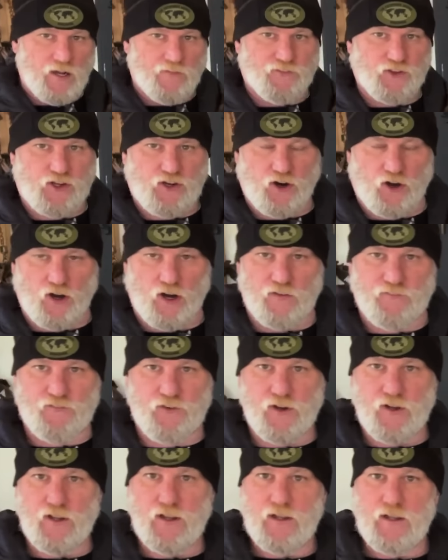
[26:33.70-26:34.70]
of the kerf
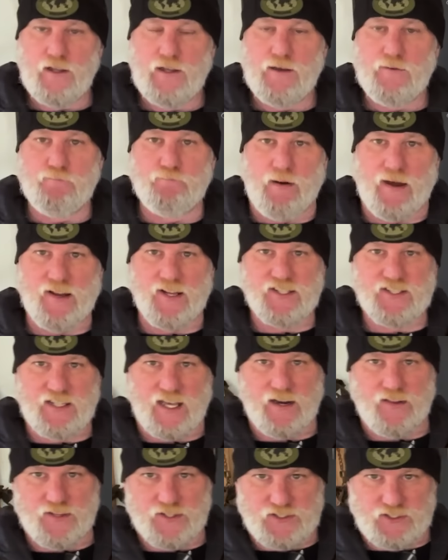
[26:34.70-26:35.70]
by the
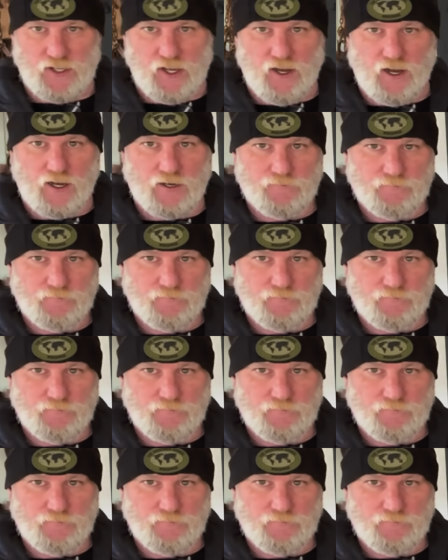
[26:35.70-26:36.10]
set of the saw,